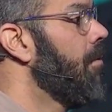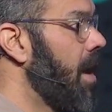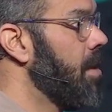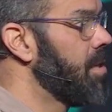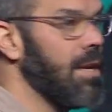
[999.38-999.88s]

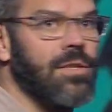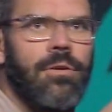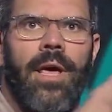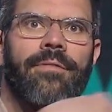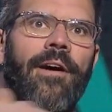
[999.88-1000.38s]
find themselves
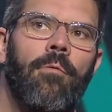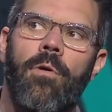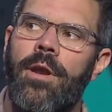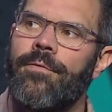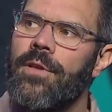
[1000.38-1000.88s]
doing it? If I
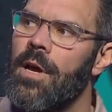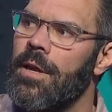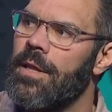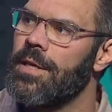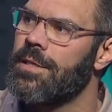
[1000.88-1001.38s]
would have
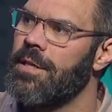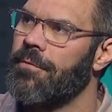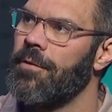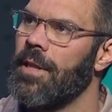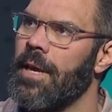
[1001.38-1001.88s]
done this
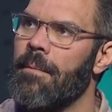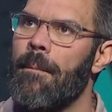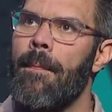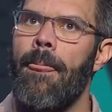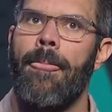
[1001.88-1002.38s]
differently,
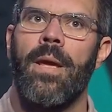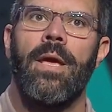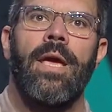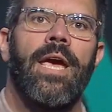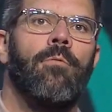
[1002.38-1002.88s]

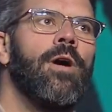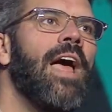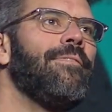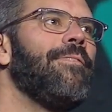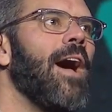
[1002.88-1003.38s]
and what
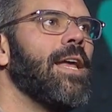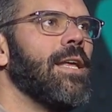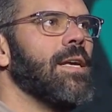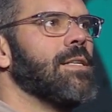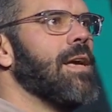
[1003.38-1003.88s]
I find
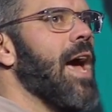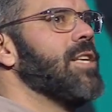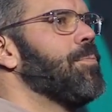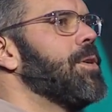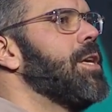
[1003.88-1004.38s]
is,
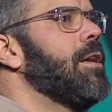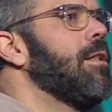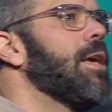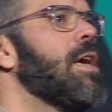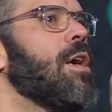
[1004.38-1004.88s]
guys,
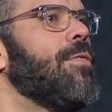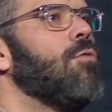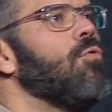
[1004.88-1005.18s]
particularly, the